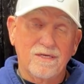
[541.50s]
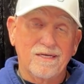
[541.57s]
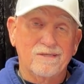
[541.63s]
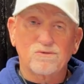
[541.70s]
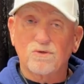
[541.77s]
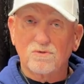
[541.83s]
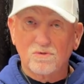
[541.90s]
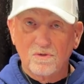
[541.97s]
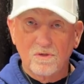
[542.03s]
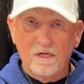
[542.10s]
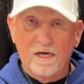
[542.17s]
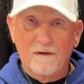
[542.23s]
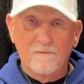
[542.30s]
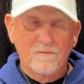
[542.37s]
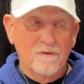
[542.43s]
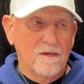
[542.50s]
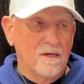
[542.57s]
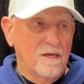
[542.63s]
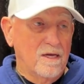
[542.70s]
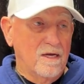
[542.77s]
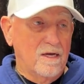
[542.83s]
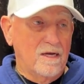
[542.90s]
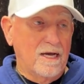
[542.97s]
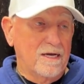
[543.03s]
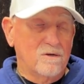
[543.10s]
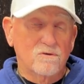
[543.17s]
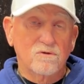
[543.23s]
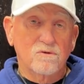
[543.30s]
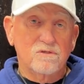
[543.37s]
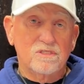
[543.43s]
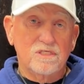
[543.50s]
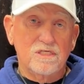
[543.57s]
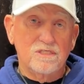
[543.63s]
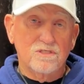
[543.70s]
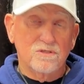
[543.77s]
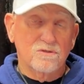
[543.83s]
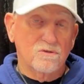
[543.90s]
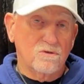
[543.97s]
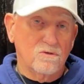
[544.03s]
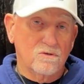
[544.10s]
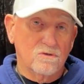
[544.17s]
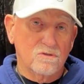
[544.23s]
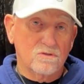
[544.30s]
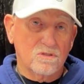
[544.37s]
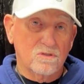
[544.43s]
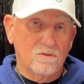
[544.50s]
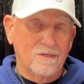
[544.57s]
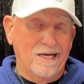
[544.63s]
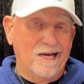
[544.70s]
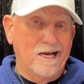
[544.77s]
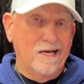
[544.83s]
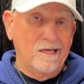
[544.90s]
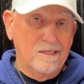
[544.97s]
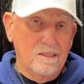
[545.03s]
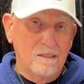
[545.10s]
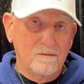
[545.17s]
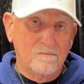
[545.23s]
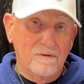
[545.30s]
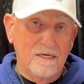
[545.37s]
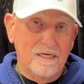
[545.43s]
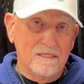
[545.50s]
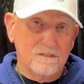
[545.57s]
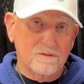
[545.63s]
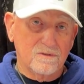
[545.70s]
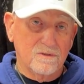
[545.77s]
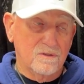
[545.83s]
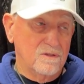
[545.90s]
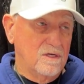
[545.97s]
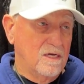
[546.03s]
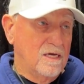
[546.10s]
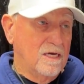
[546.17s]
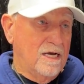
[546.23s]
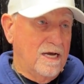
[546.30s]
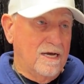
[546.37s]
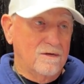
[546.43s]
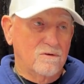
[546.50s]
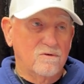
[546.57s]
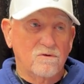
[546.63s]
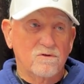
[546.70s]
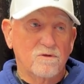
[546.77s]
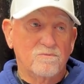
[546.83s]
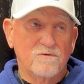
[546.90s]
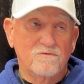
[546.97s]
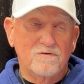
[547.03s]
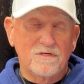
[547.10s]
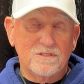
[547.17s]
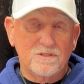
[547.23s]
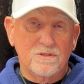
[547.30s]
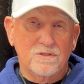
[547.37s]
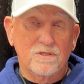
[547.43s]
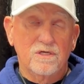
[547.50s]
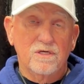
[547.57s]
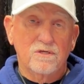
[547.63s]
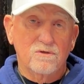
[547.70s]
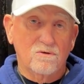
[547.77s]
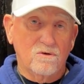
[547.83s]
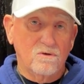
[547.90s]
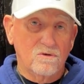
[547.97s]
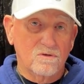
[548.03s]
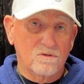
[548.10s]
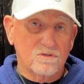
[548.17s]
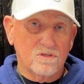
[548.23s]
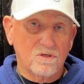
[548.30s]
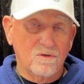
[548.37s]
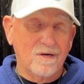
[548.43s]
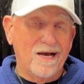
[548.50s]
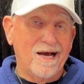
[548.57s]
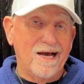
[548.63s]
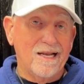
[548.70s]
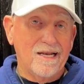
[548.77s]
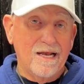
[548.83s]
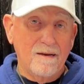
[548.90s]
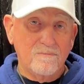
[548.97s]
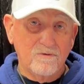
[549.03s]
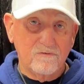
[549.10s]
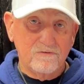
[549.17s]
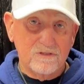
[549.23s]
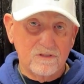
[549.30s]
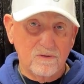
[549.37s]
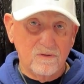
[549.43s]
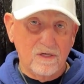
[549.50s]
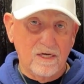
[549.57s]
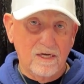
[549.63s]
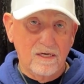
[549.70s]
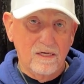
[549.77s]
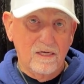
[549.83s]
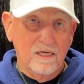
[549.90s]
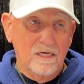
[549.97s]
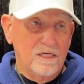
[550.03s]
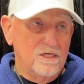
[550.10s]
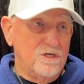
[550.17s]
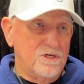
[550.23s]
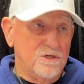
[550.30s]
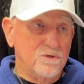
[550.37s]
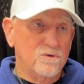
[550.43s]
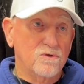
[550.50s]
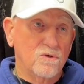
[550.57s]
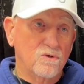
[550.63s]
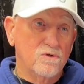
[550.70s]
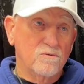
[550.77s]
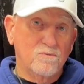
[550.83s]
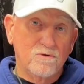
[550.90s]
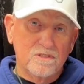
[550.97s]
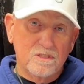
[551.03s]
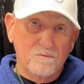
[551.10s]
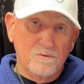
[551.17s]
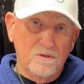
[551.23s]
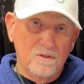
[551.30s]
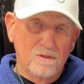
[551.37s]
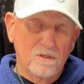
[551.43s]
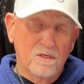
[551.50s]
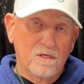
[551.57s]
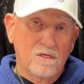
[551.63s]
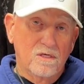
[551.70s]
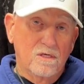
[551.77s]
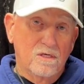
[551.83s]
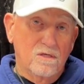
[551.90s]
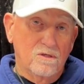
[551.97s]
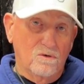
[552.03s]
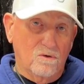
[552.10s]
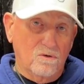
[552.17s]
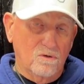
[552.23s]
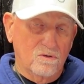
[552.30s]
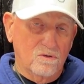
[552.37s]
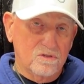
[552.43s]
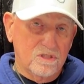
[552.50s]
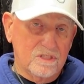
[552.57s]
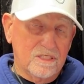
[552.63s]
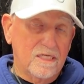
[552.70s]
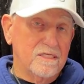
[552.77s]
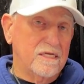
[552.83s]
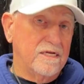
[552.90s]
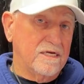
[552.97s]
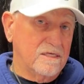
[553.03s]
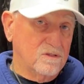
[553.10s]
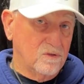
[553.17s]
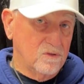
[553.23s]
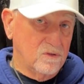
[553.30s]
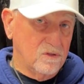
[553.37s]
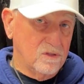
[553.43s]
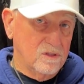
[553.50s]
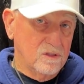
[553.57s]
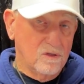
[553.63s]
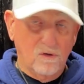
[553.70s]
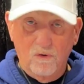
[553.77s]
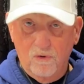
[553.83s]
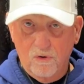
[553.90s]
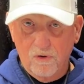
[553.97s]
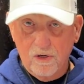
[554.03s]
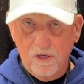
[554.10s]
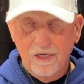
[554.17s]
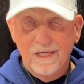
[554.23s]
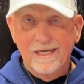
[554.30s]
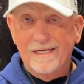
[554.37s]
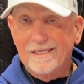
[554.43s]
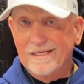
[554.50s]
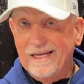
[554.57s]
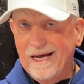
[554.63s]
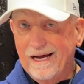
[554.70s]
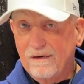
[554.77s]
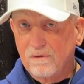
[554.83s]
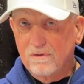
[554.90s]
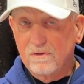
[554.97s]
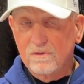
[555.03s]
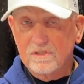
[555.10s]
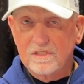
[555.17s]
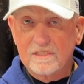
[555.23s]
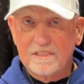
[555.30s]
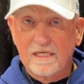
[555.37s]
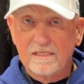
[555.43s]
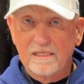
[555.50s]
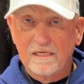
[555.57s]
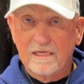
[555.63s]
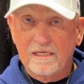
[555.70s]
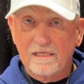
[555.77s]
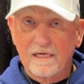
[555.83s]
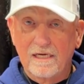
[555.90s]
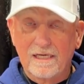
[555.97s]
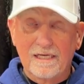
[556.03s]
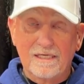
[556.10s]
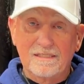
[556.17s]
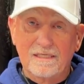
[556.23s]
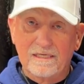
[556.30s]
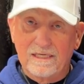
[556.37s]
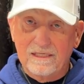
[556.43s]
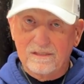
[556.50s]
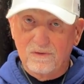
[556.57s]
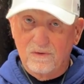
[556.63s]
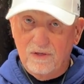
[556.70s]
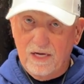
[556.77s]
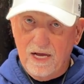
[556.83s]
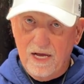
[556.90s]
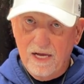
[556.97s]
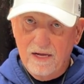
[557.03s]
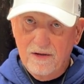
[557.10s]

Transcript: la doctora. I don't know the teacher. No conozco al maestro. I don't know the professor. No conozco a la profesora. Do you know the principal? ¿Lo conoces al director? Or la conoces a la directora?